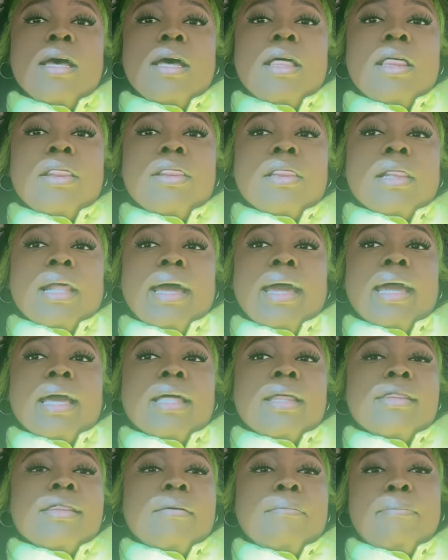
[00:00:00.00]
like
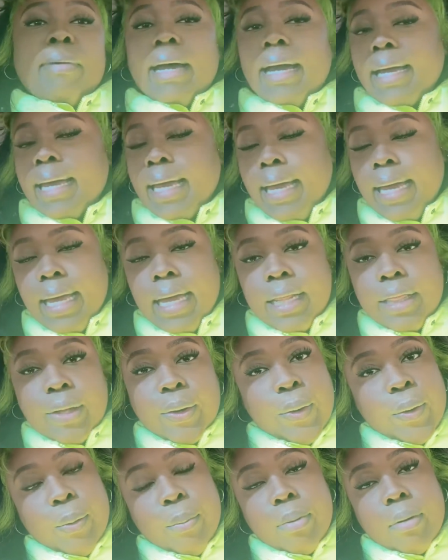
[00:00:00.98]
the back end, the
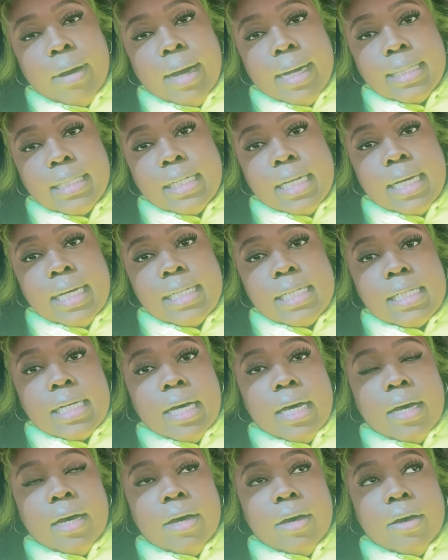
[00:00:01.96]
whole process
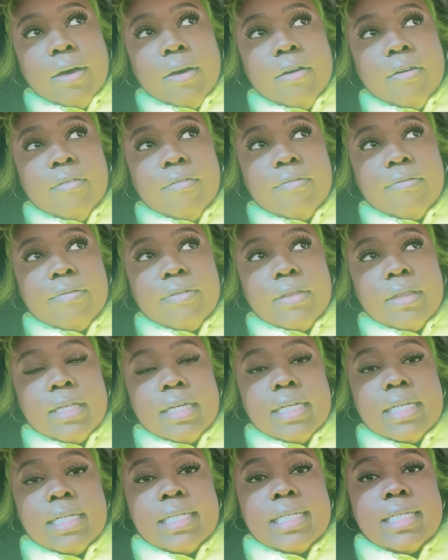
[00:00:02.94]
of
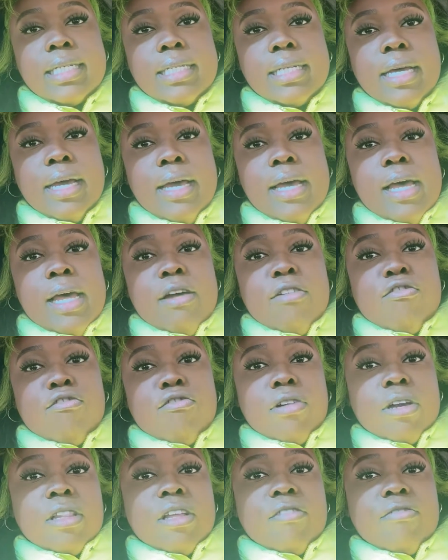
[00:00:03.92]
this
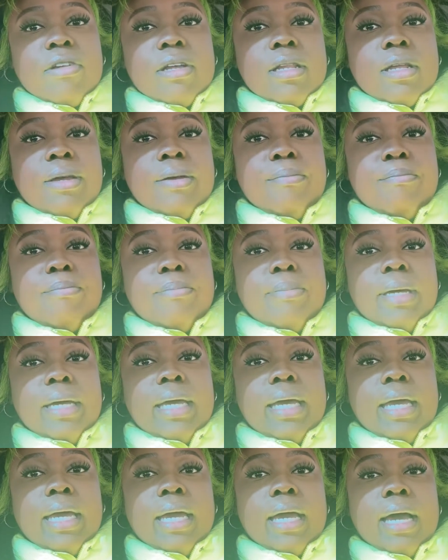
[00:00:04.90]
really
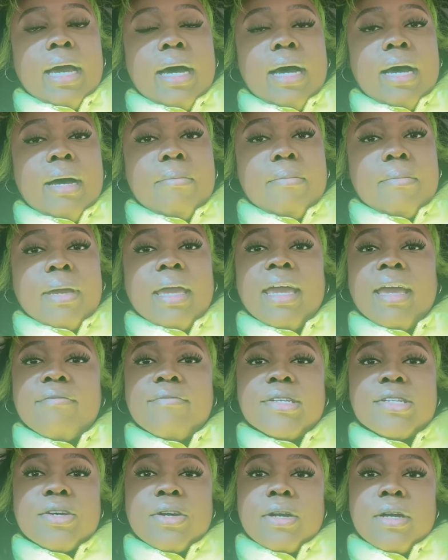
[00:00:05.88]
big
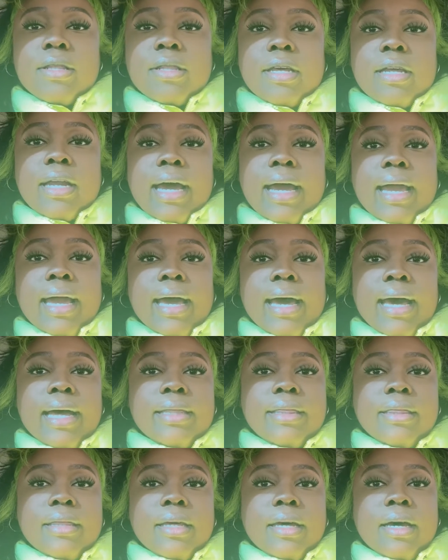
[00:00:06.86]
canvas art that I got
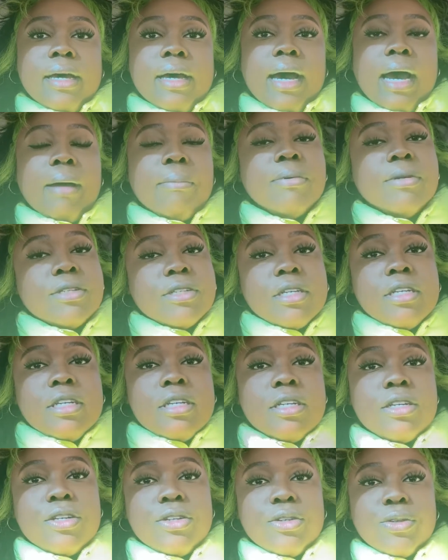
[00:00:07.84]
the
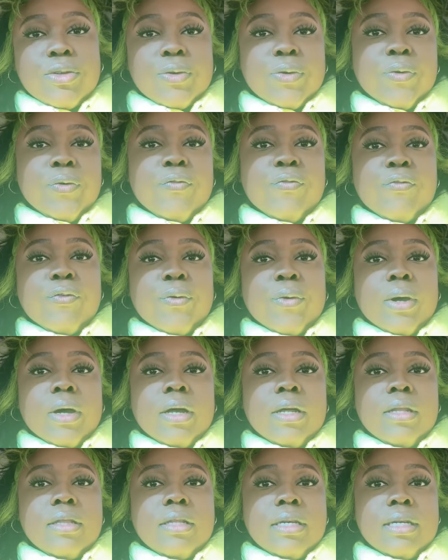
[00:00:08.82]
opportunity to do
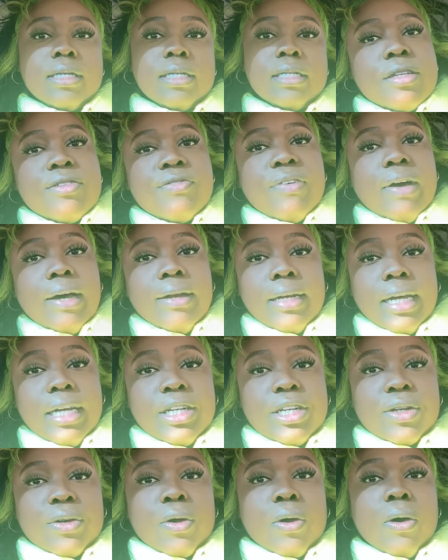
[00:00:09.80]
for this
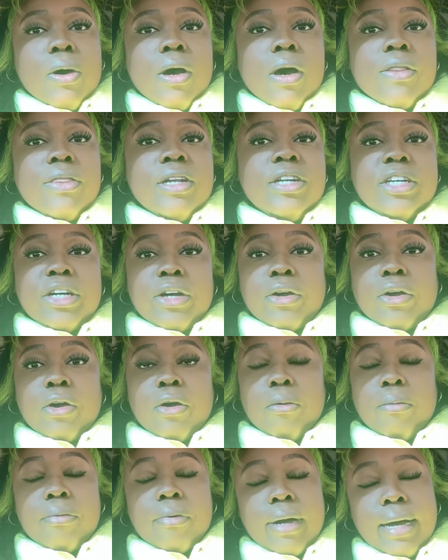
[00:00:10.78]
foundation called the
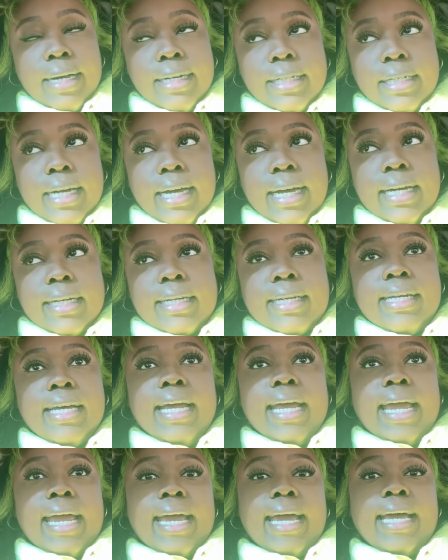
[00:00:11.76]
Jericho Project.
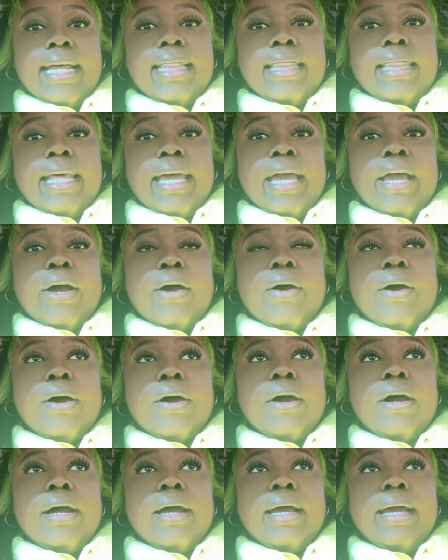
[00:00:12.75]
And they
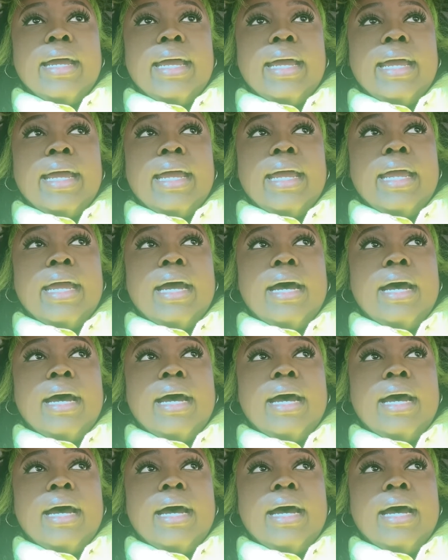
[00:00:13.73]
are a